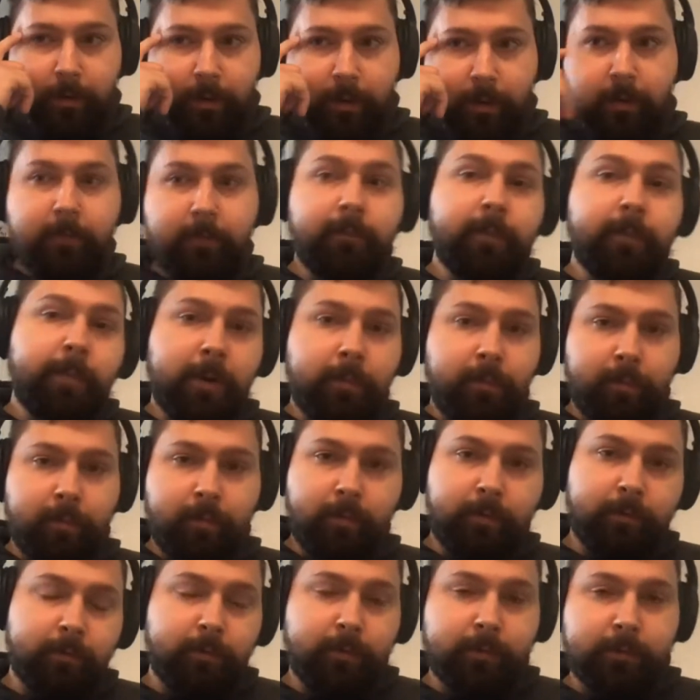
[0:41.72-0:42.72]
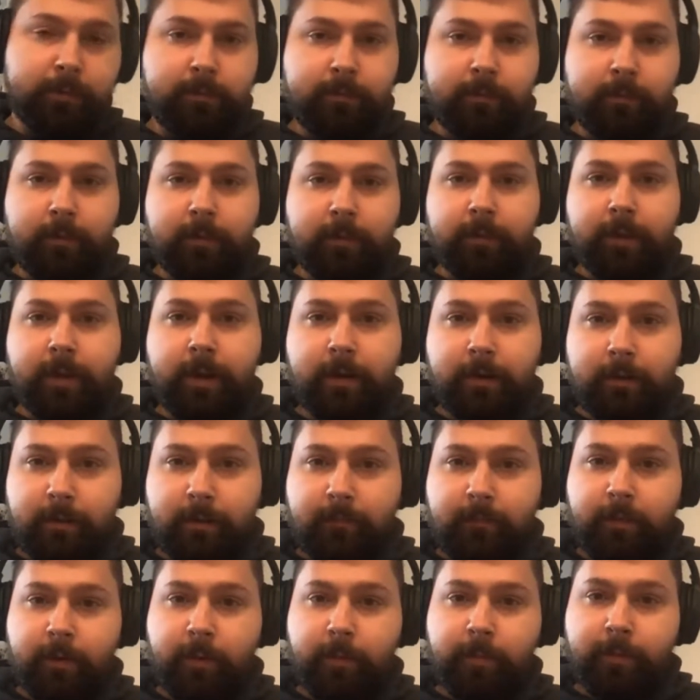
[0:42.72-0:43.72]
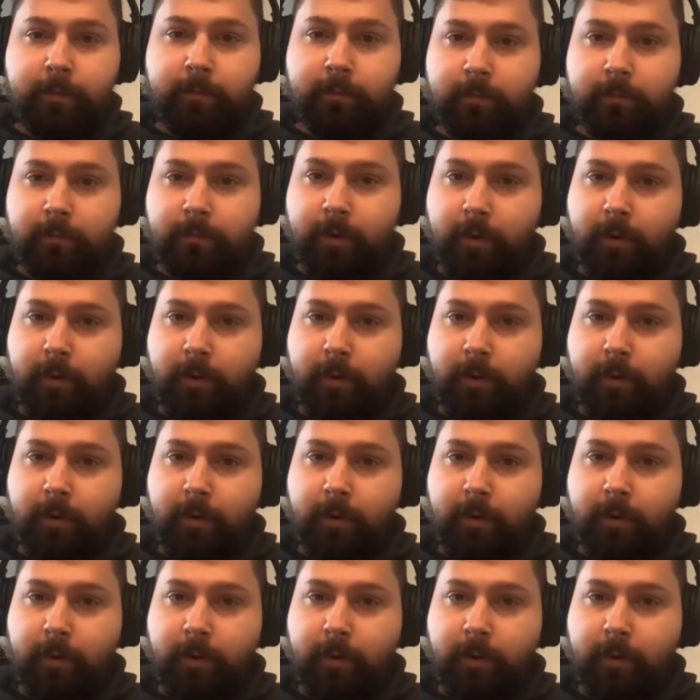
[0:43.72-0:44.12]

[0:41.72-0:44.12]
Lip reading: then from there we'll kind of leave it open